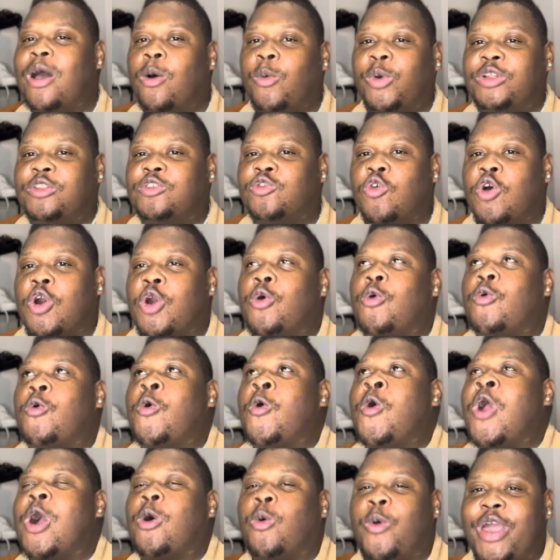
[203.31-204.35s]
Wintour
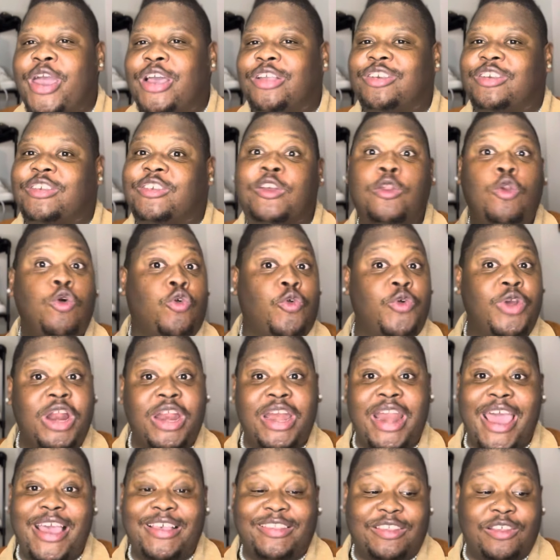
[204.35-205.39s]
rock with edges. She look really
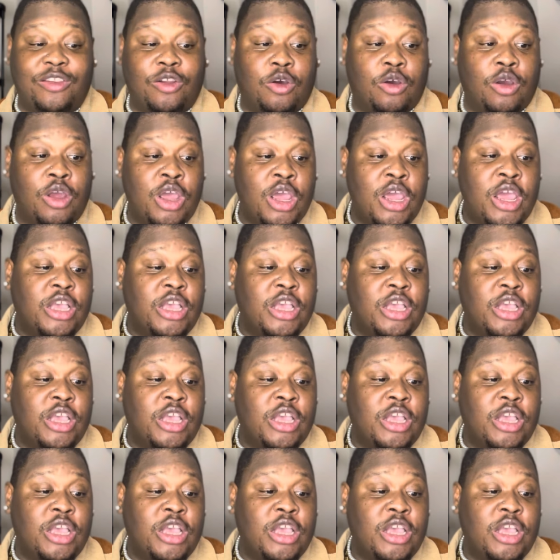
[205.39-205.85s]
nice, you know.